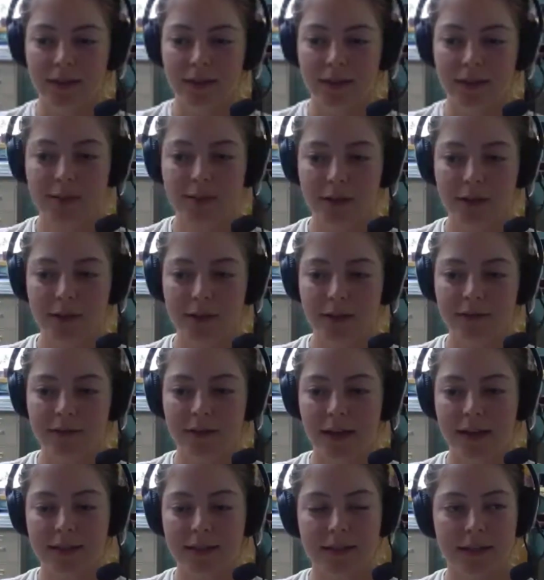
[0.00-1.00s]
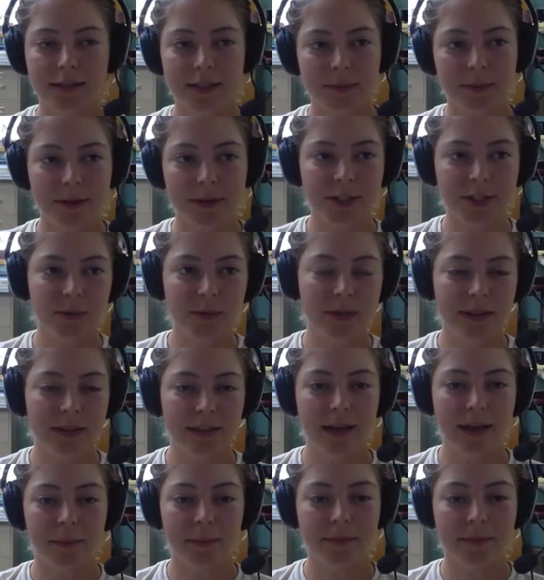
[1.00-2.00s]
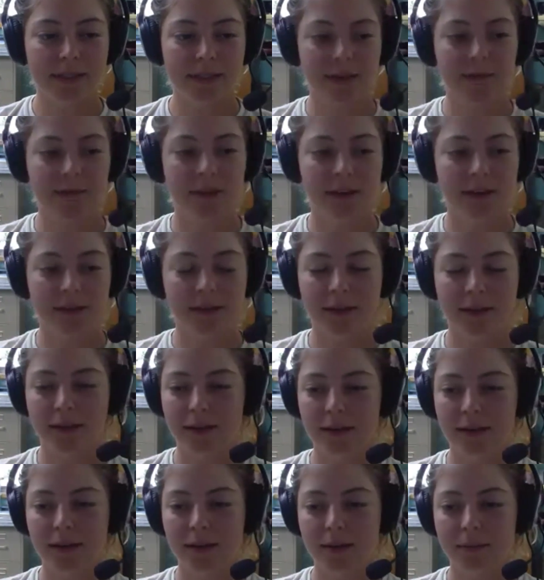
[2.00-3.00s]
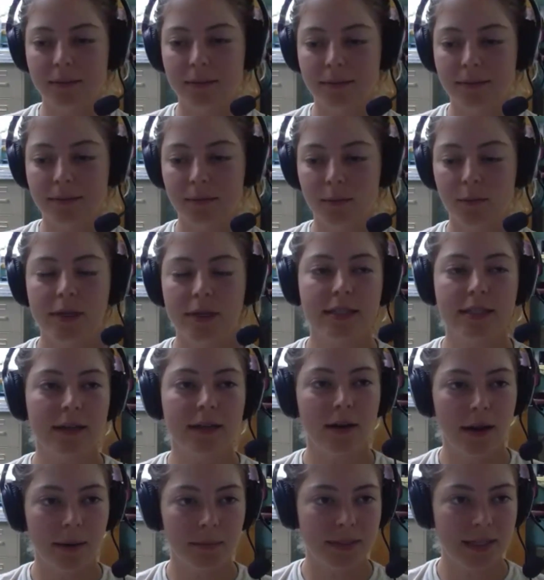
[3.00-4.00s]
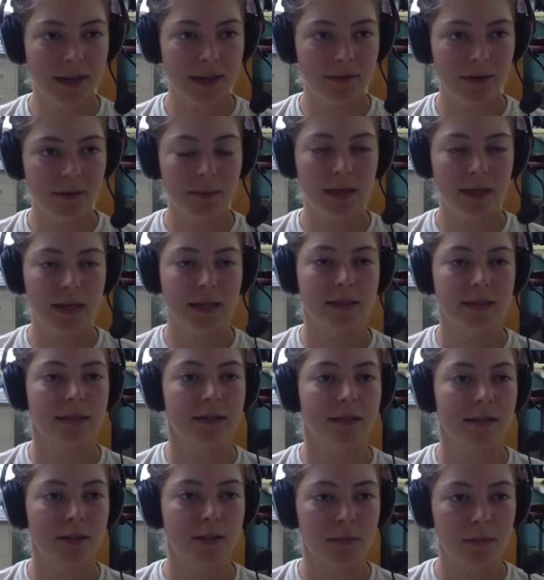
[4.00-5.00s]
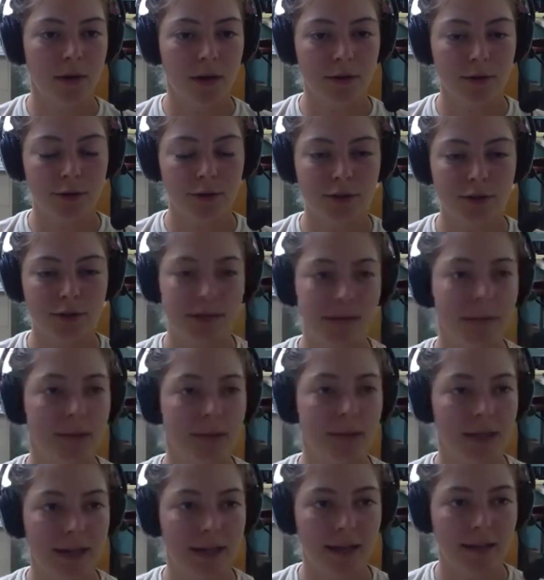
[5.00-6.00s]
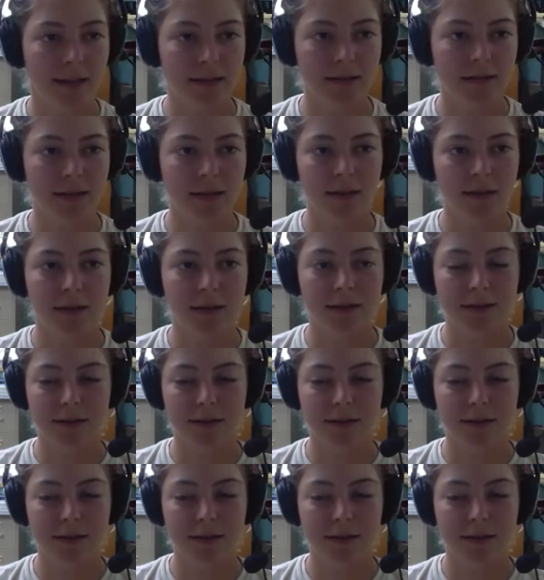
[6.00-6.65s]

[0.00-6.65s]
that's great advice, and especially with the M7. We sent out M7 because it's a smaller tree, but it can stand on